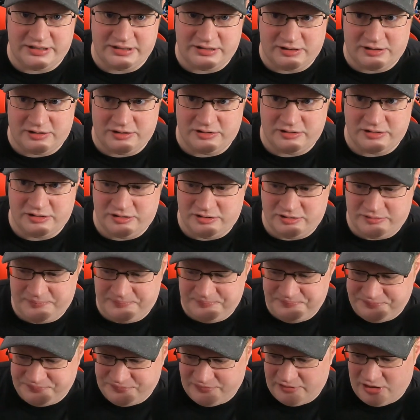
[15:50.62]
They're
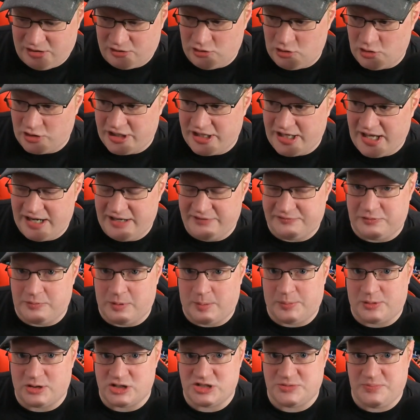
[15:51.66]
they're looking at it from a
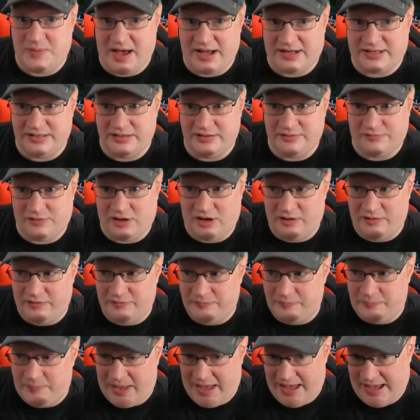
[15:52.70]
perspective
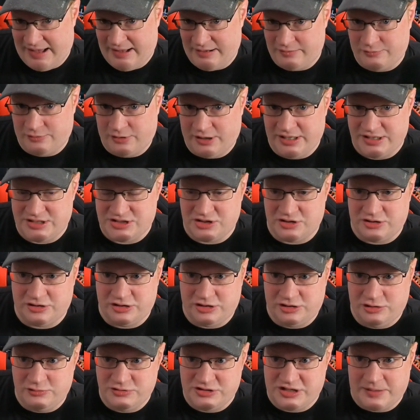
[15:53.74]
of bad, right? So they're
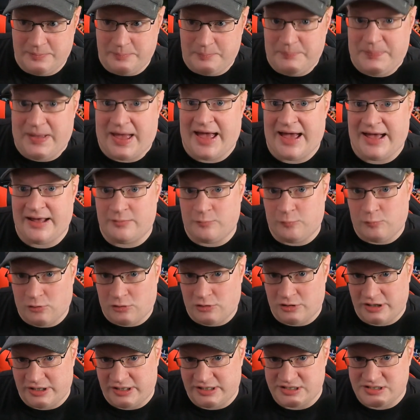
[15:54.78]
using bad
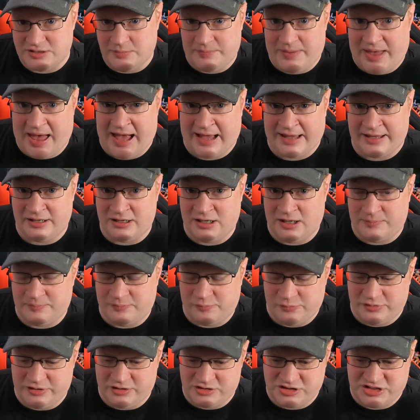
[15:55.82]
wording to back it up
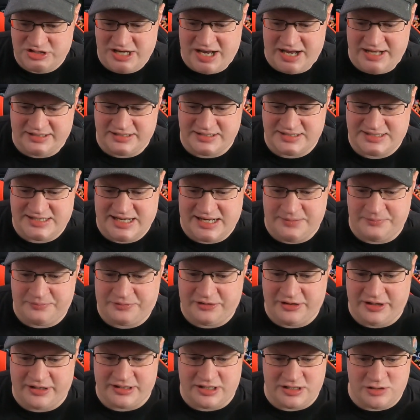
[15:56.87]
when they're saying the same
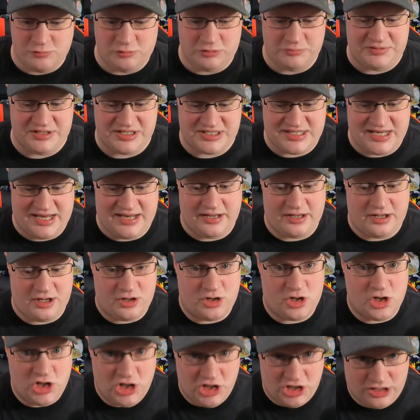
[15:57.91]
thing that you would be saying
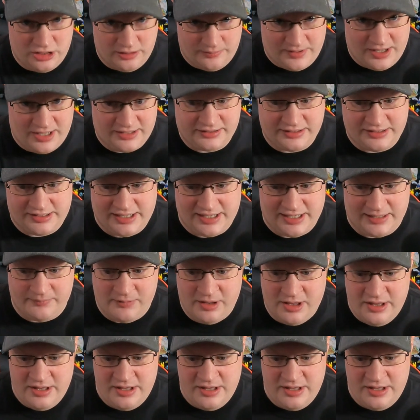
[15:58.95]
good about the game.